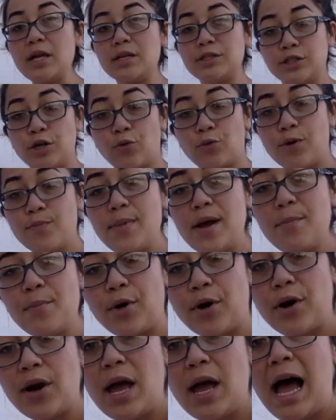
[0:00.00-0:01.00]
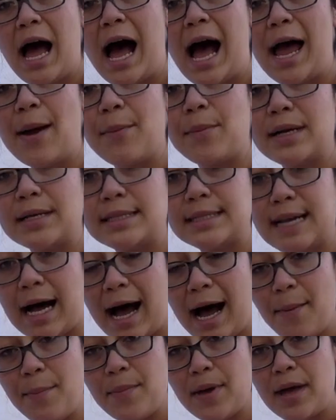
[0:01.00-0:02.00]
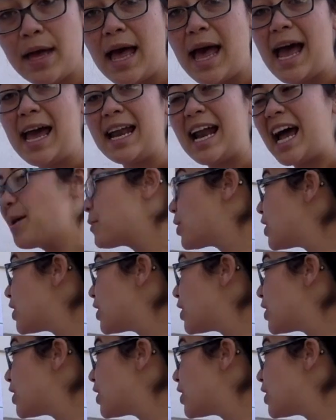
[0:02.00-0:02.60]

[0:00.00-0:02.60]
So remember, I'm going to stop and I'm